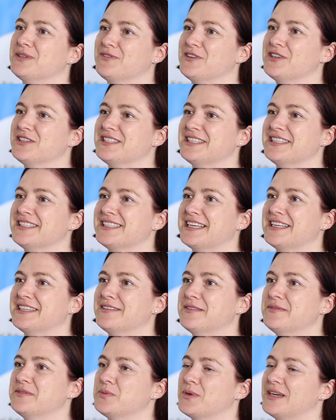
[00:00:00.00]
perverse
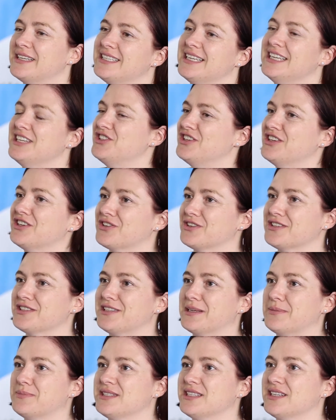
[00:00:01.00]
incentives where teaching cost
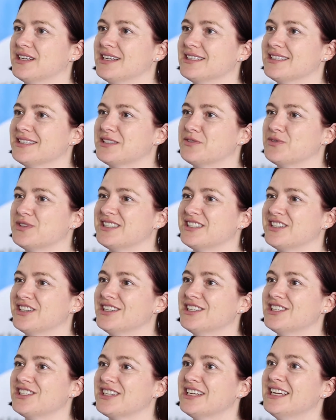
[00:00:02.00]
subsidises
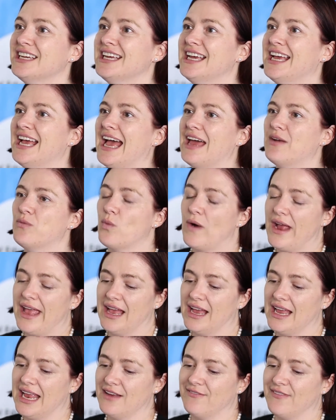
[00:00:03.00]
research, and
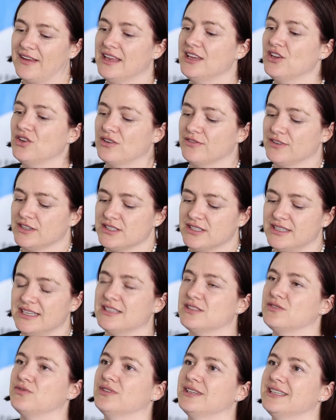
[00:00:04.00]
where if any university
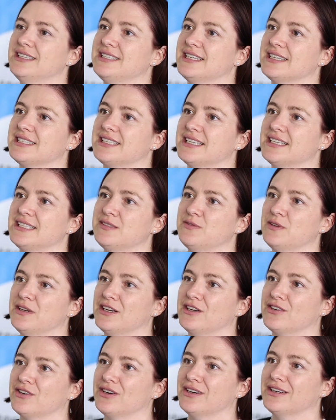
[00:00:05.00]
is really successful
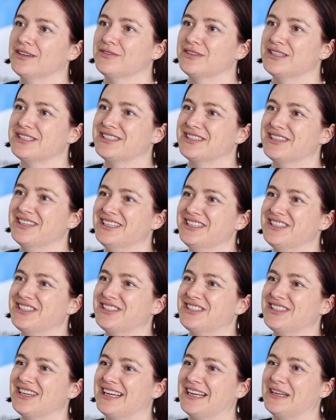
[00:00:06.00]
in growing
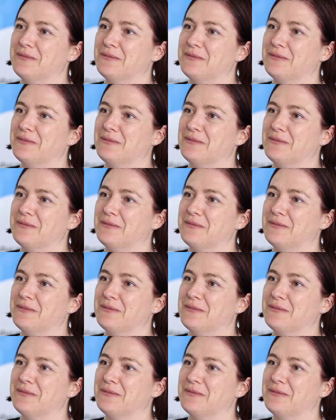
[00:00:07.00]
research,